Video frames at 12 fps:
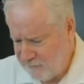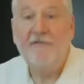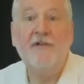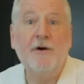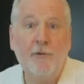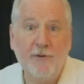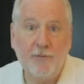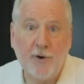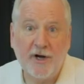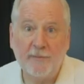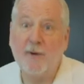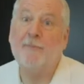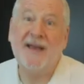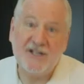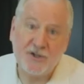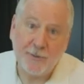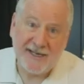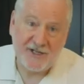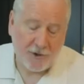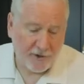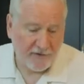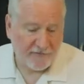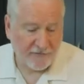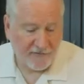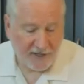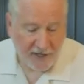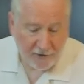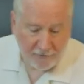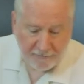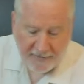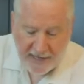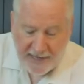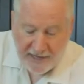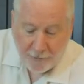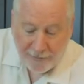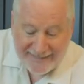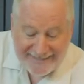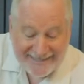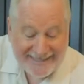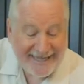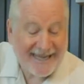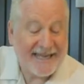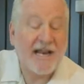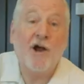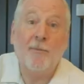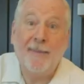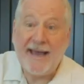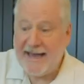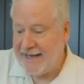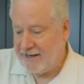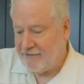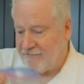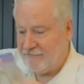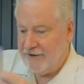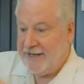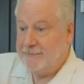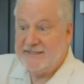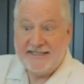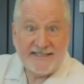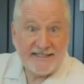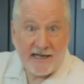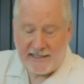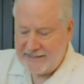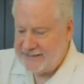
fill with water, but make sure we don't overflow. We stick in our bag of ribs, it's not